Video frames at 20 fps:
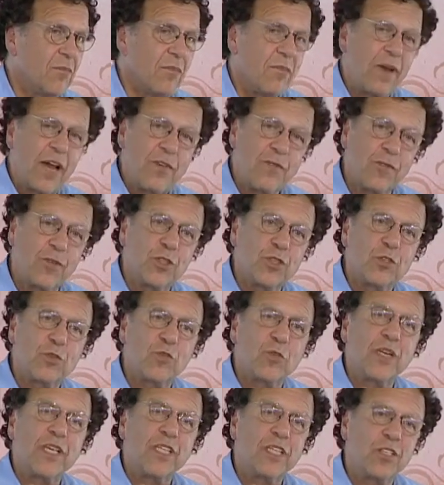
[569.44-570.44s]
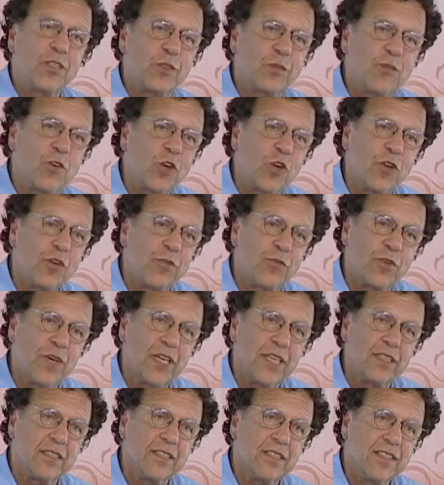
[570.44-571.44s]
my first real
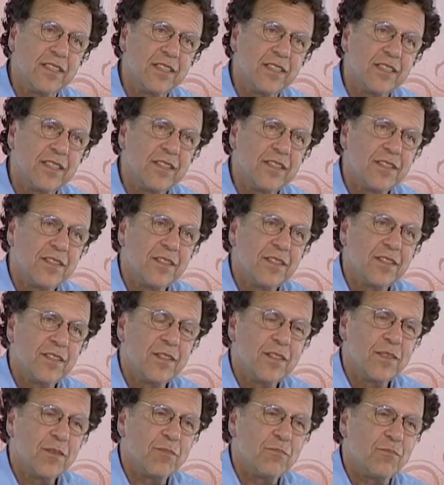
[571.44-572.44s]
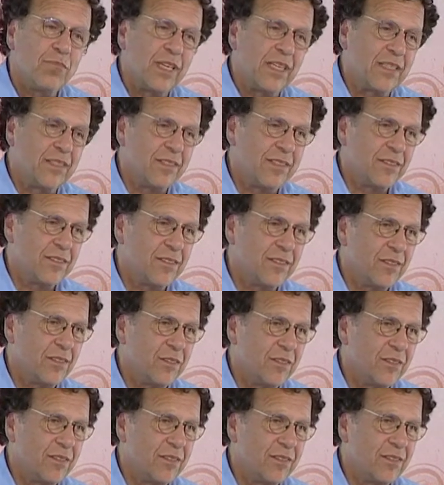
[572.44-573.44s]
girlfriend, but
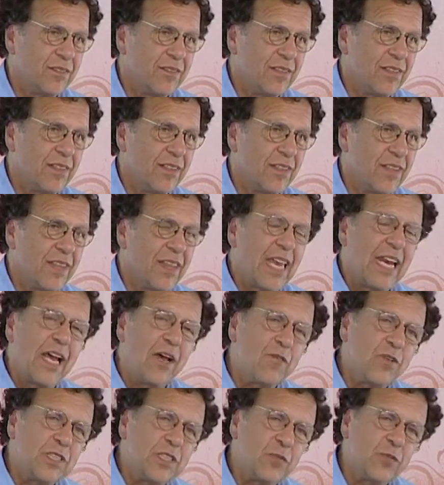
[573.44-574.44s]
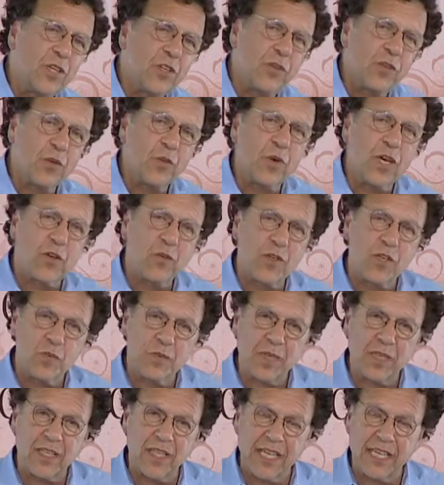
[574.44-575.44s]
then I was wondering what it would have
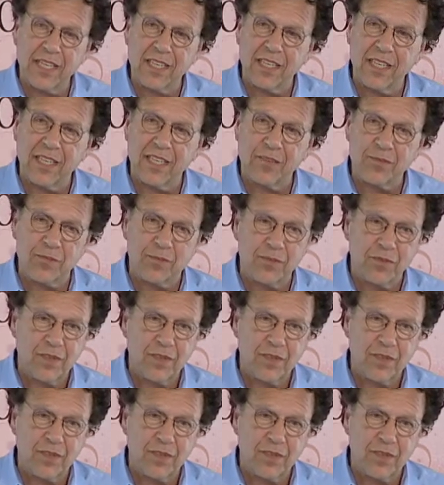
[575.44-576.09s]
been like if,